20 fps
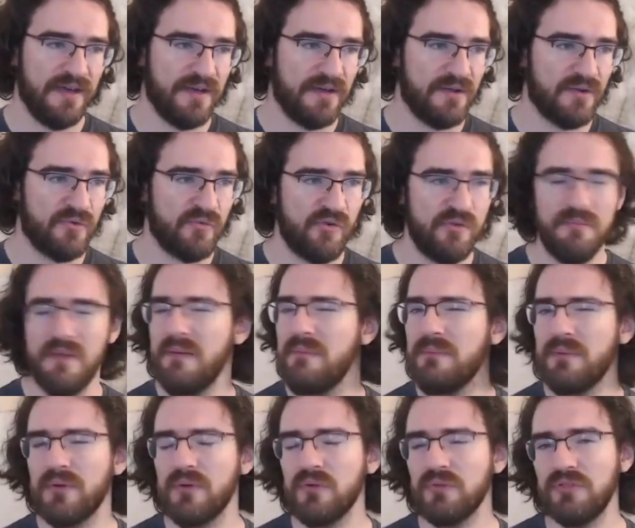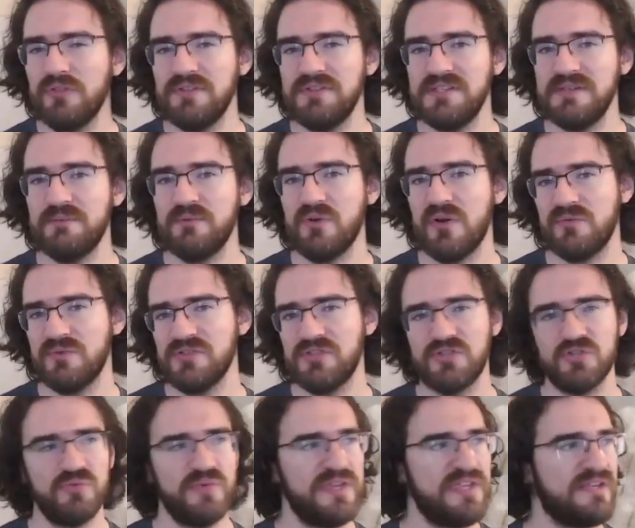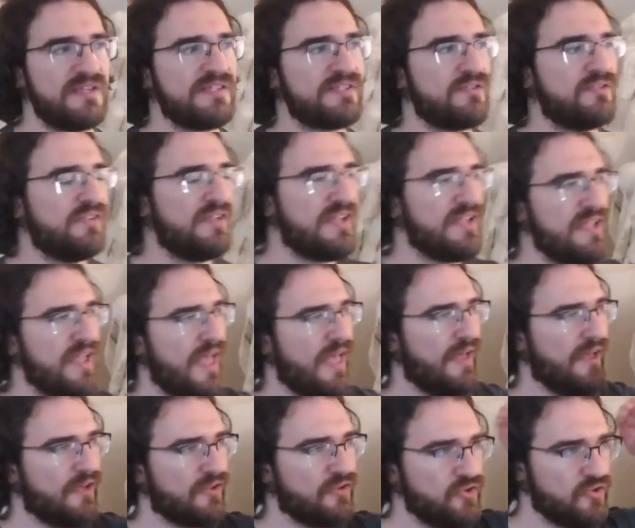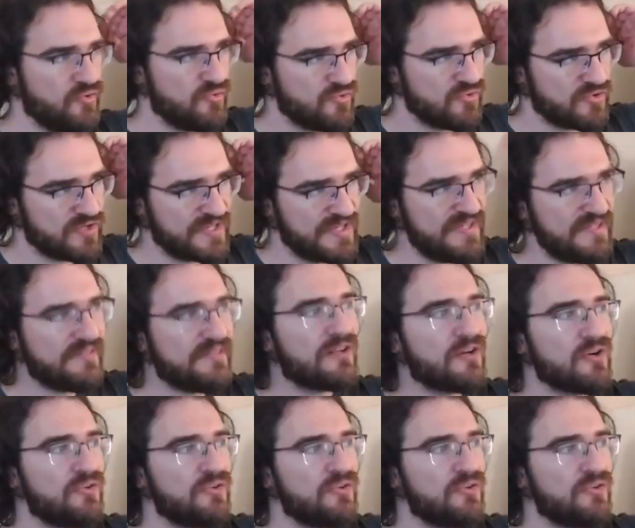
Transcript: Remember the demo I was doing yesterday? You git clone a